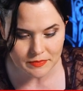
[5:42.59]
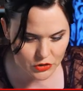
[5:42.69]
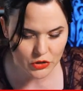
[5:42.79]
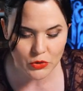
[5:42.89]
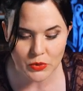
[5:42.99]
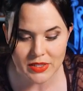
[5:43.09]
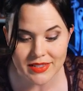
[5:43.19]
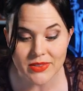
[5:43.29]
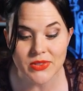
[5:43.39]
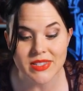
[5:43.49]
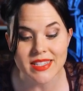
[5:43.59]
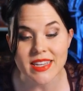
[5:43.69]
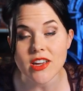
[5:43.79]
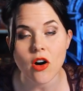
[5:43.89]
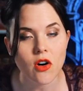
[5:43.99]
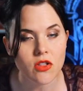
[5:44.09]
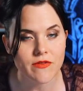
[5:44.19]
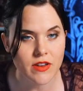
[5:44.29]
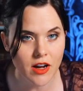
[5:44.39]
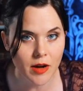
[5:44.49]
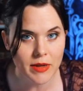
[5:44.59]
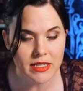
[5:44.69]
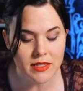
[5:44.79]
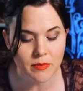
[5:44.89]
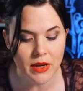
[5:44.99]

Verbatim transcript: So you will still see all of the comments,